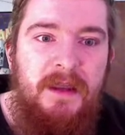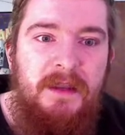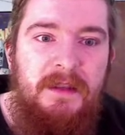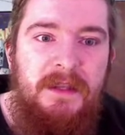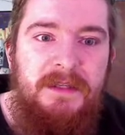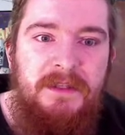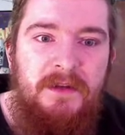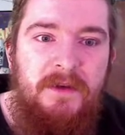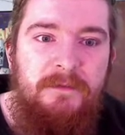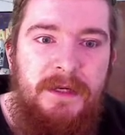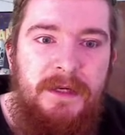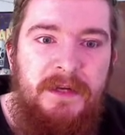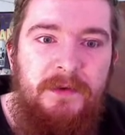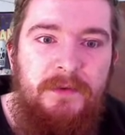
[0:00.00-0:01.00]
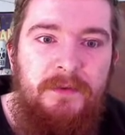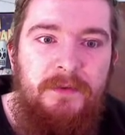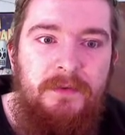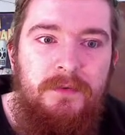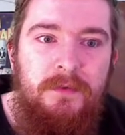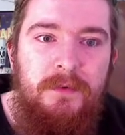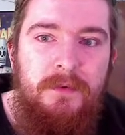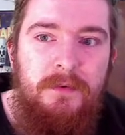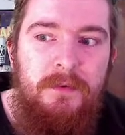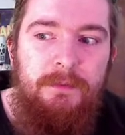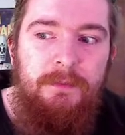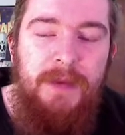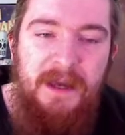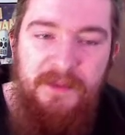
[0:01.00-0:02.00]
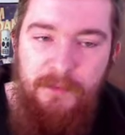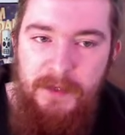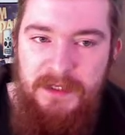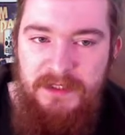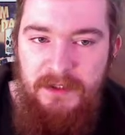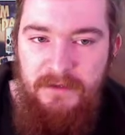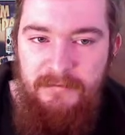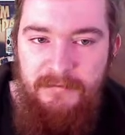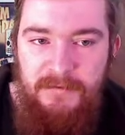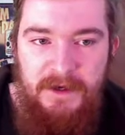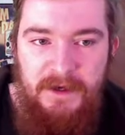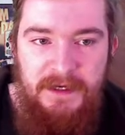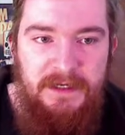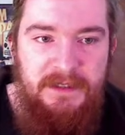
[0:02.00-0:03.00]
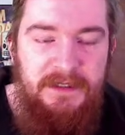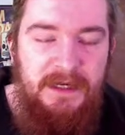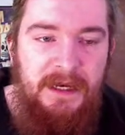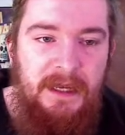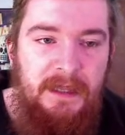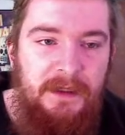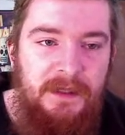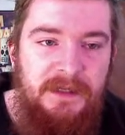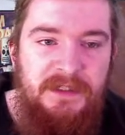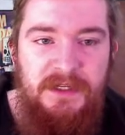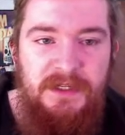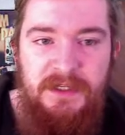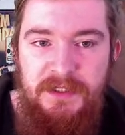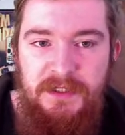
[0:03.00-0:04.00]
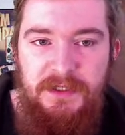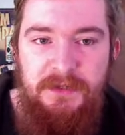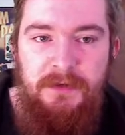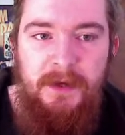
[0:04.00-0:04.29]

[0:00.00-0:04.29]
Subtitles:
There's a lot of really cool pathways you can find and things that you can do,